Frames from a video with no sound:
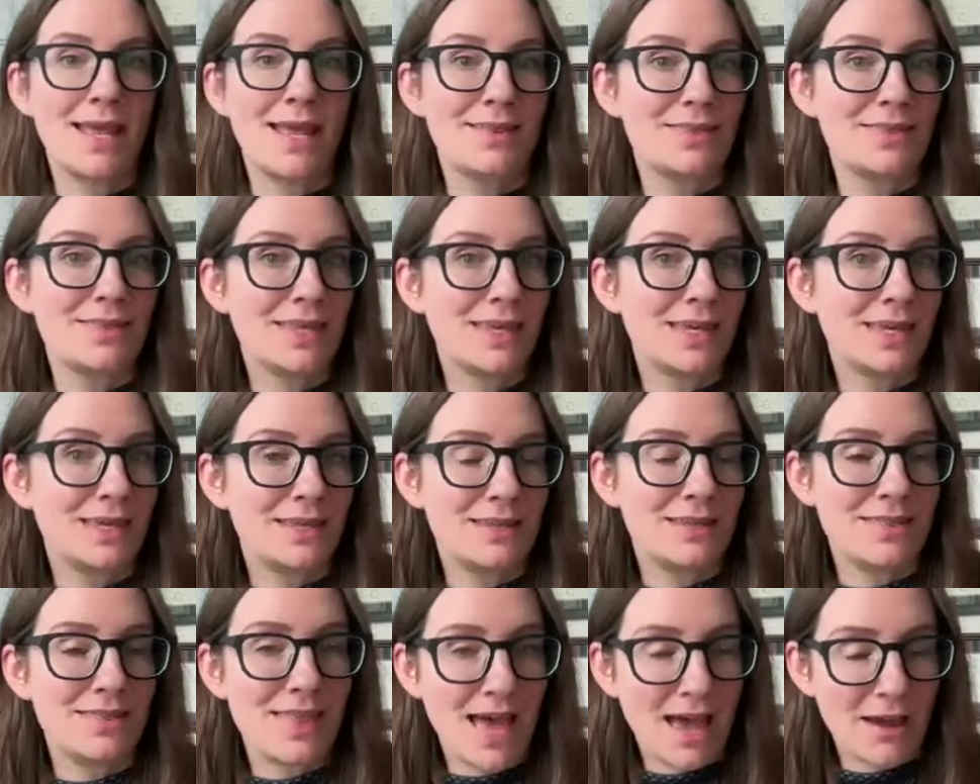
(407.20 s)
And
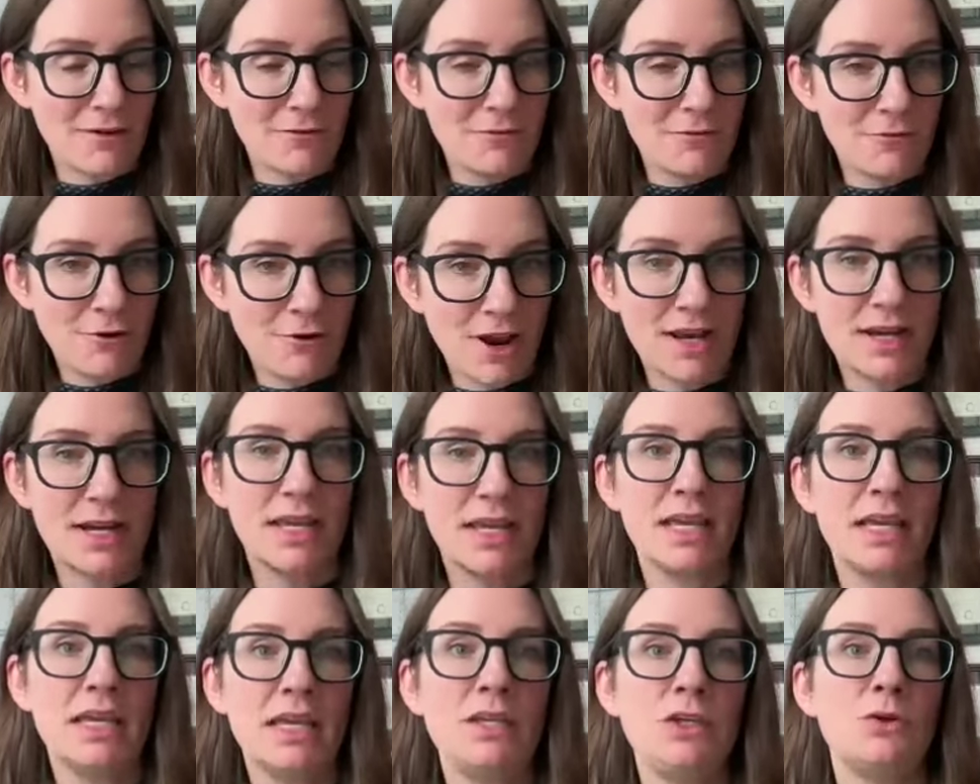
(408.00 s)
then that
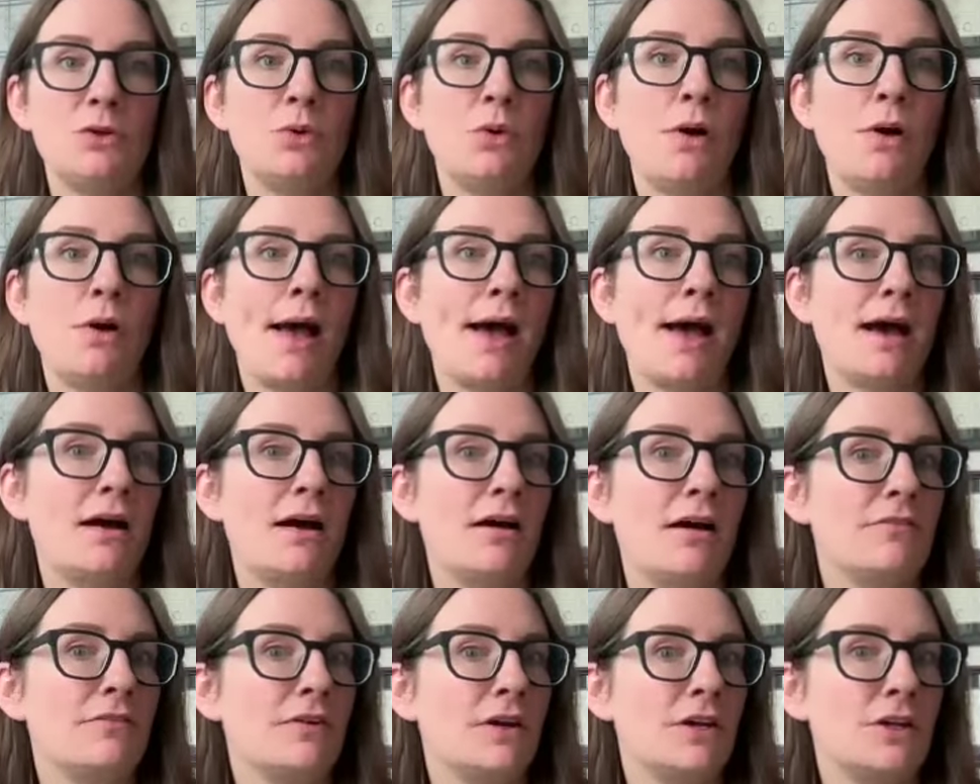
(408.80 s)
Friday, you will
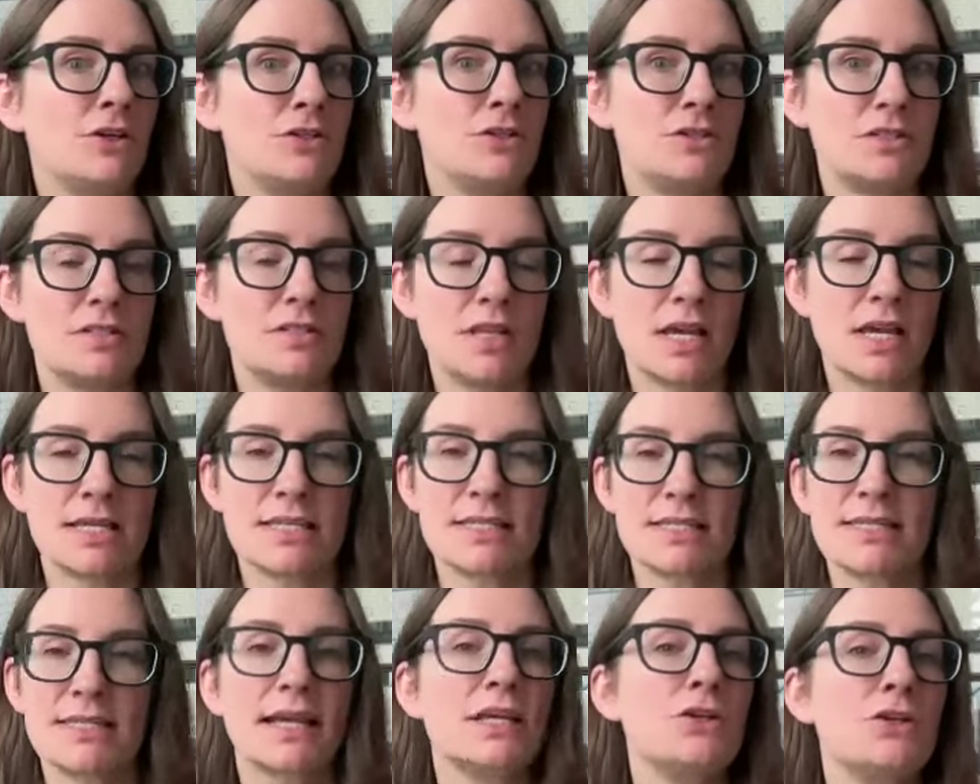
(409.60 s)
have
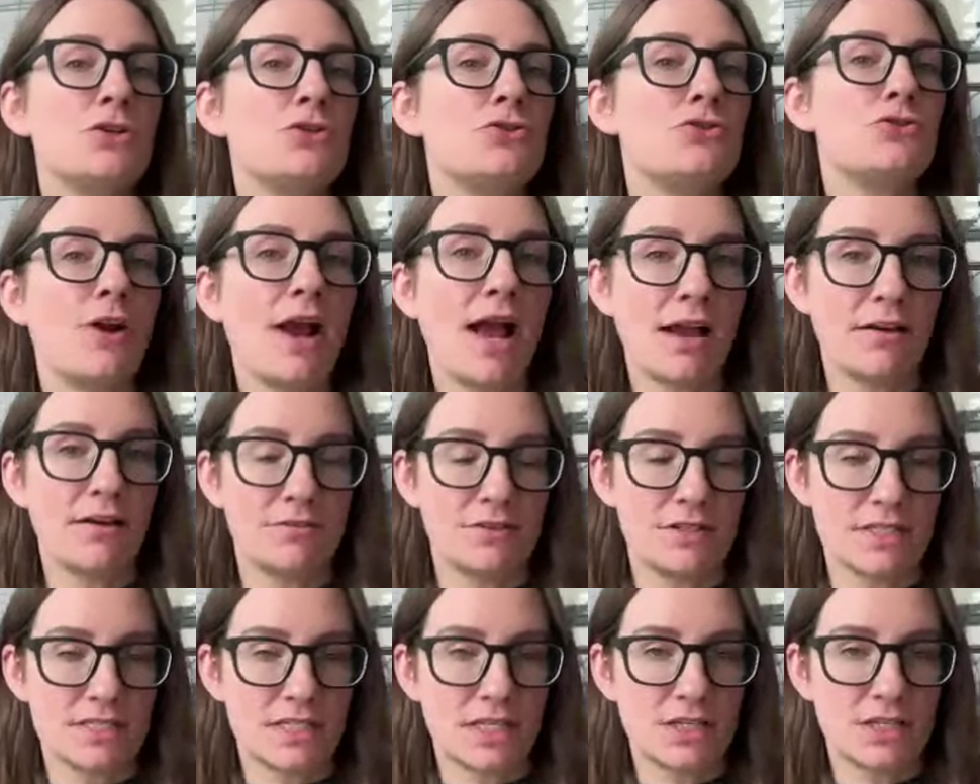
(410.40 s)
a second
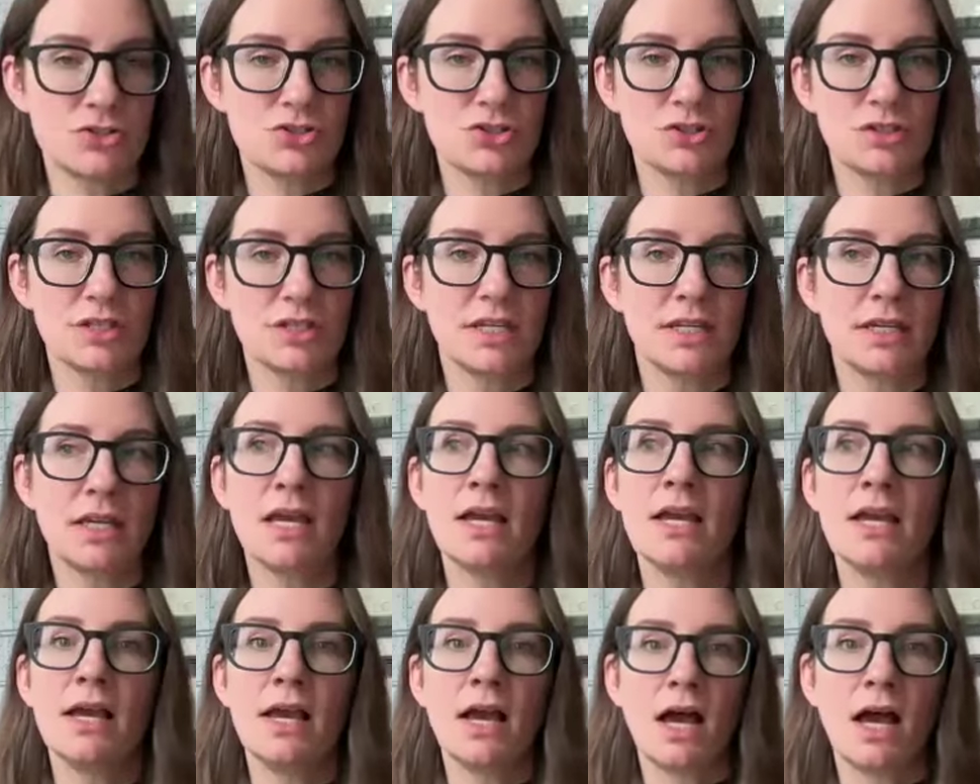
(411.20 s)
draft,
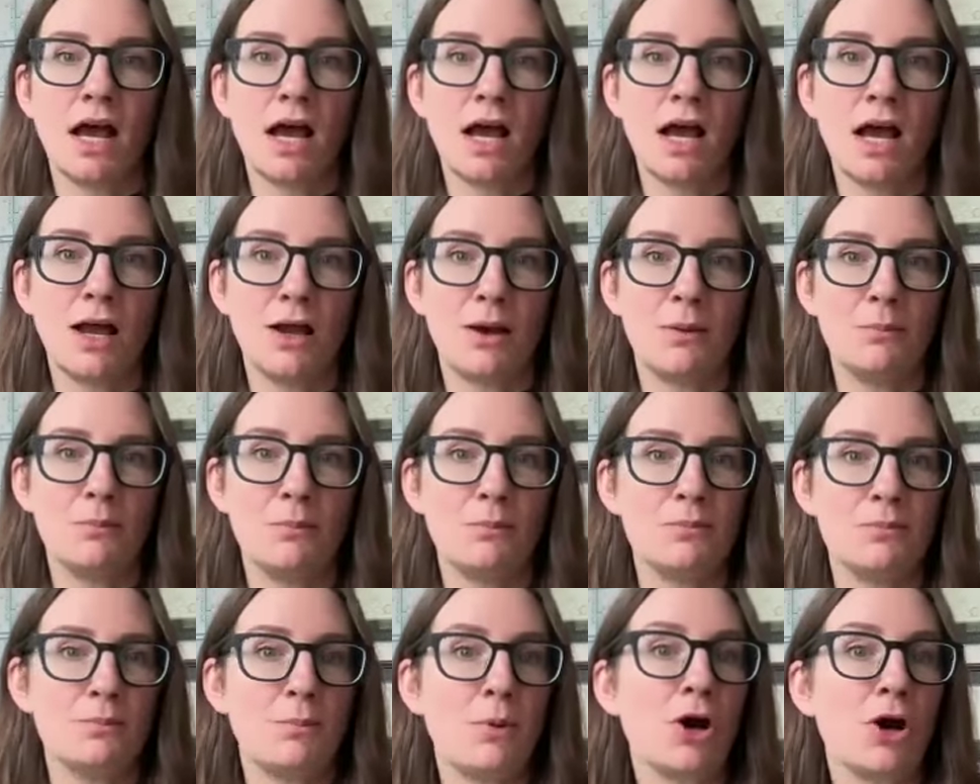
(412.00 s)
essentially.
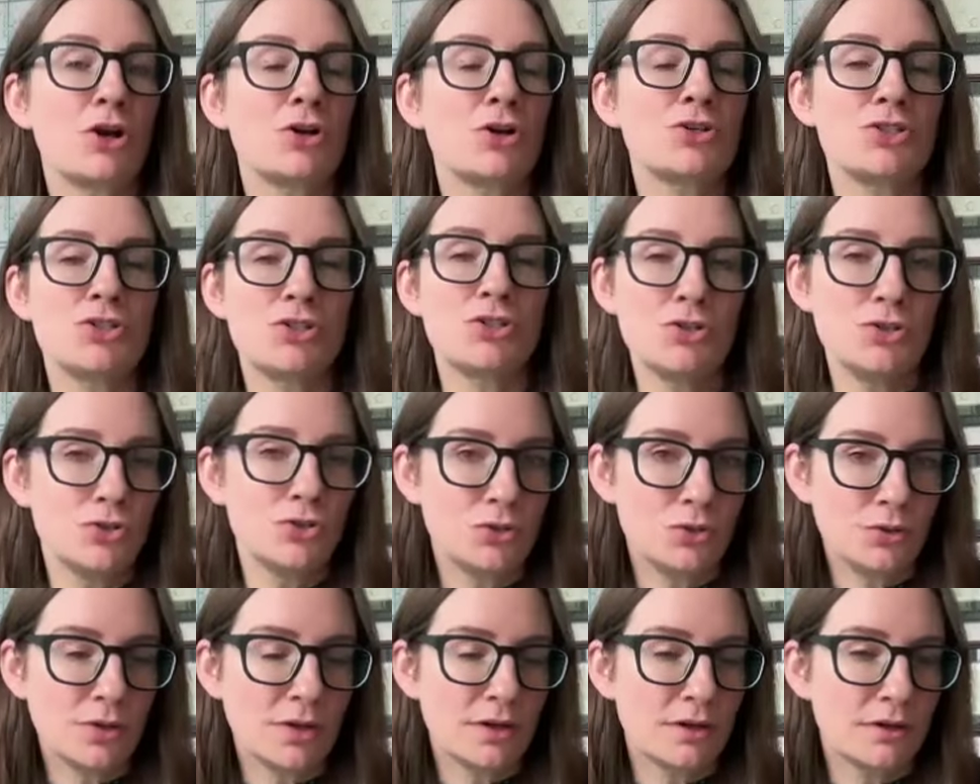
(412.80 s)
Part
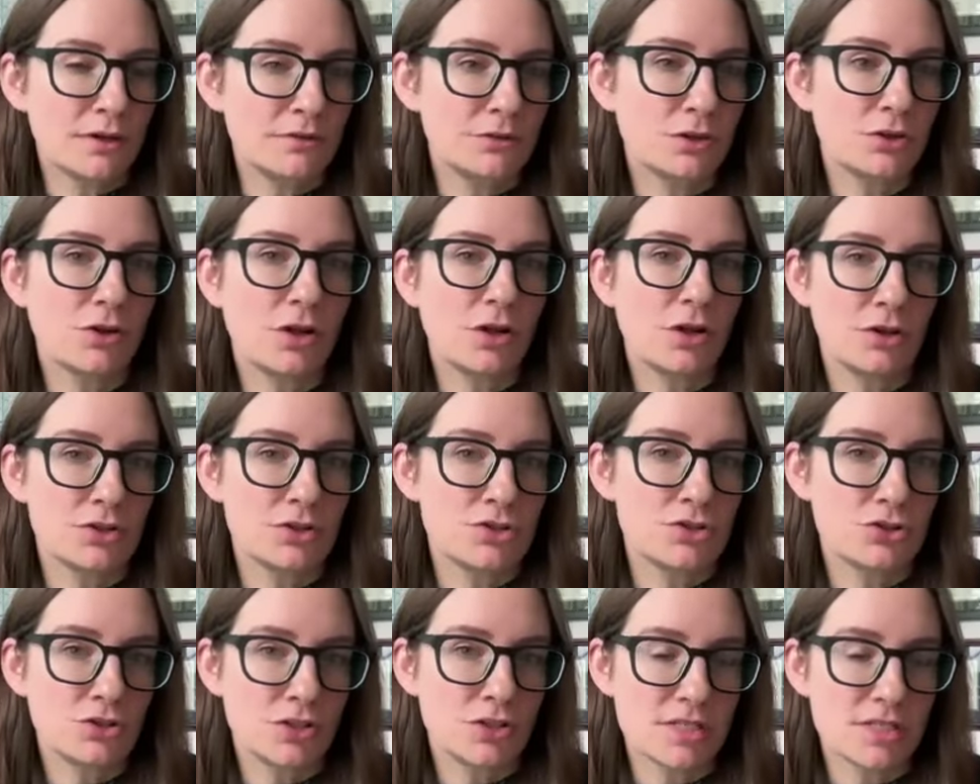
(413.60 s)
two of your
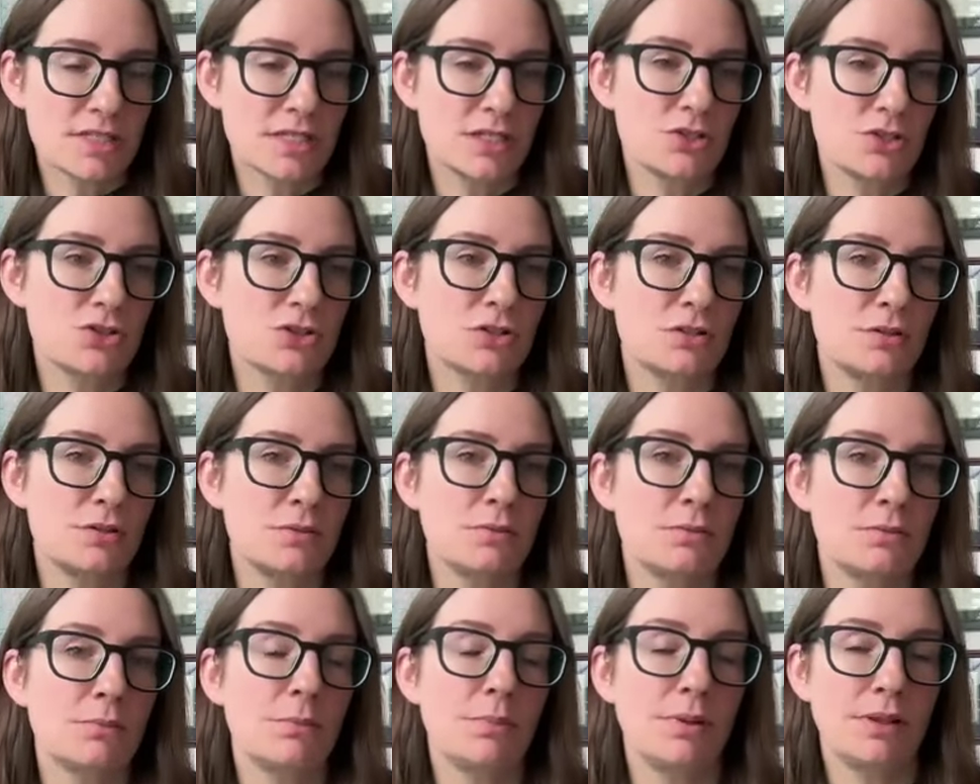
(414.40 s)
knowledge
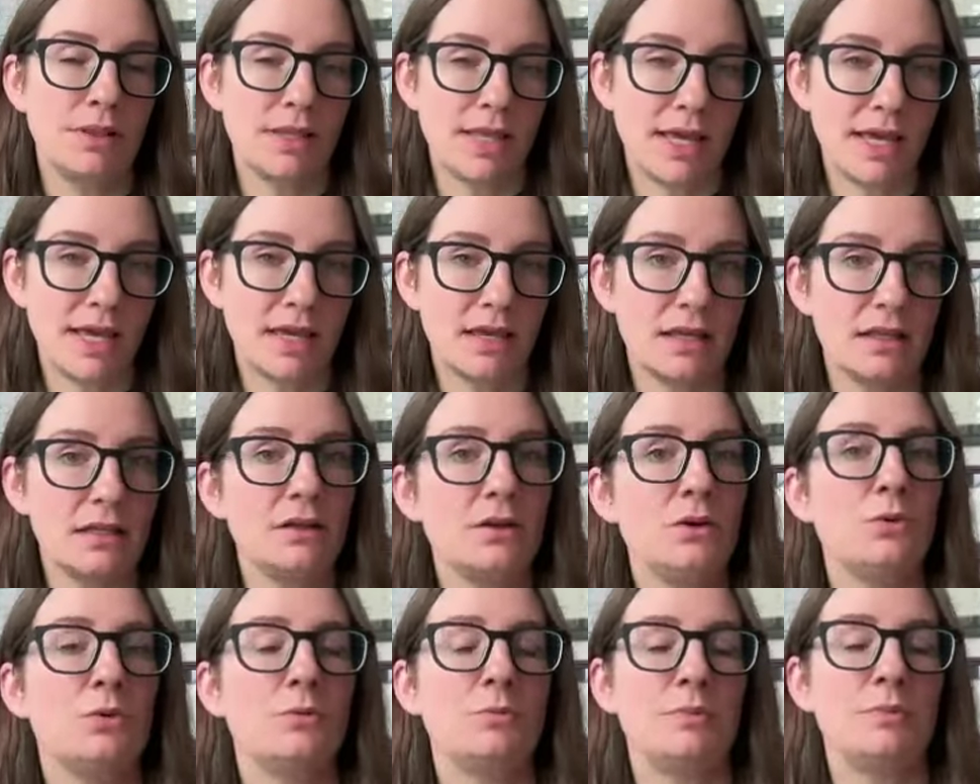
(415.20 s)
translation
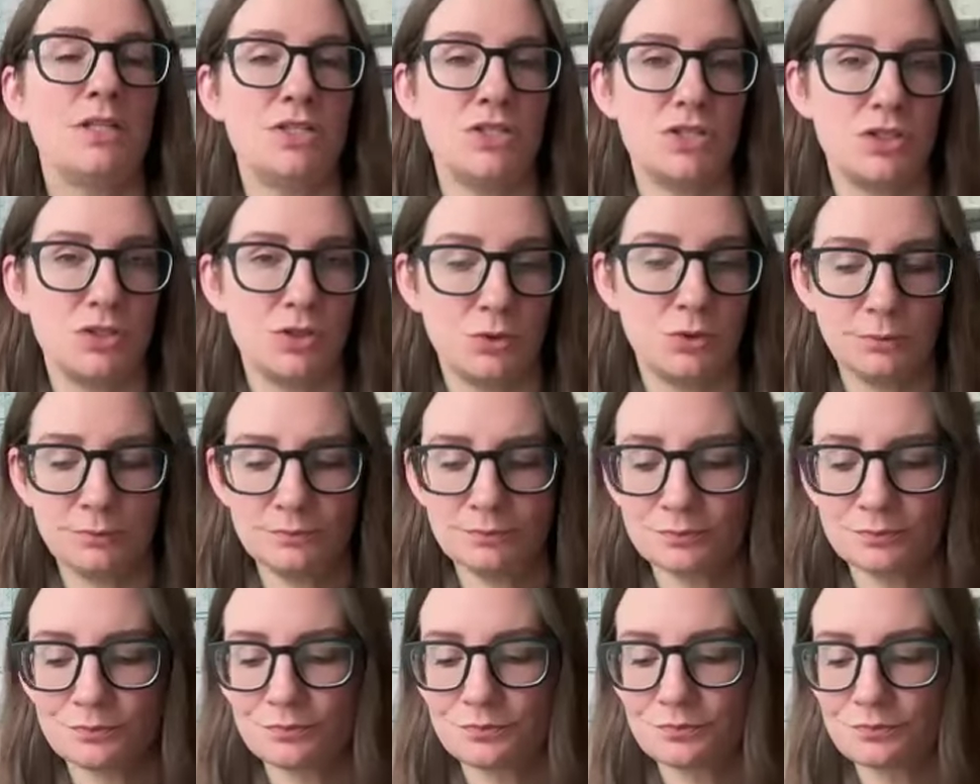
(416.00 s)
plan will be due.